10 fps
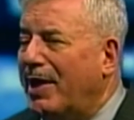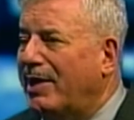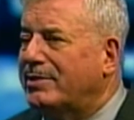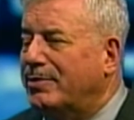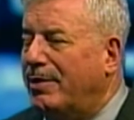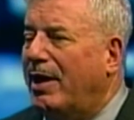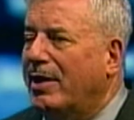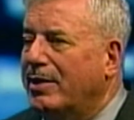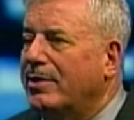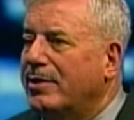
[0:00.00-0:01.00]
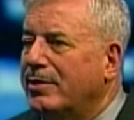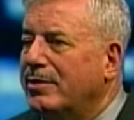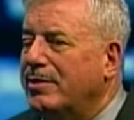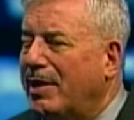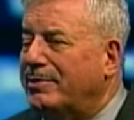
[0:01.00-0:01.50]
that's why
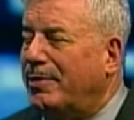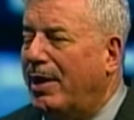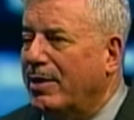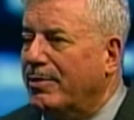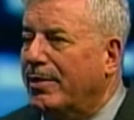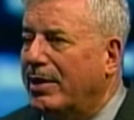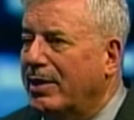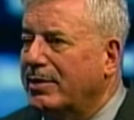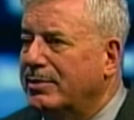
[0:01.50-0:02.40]
you're running.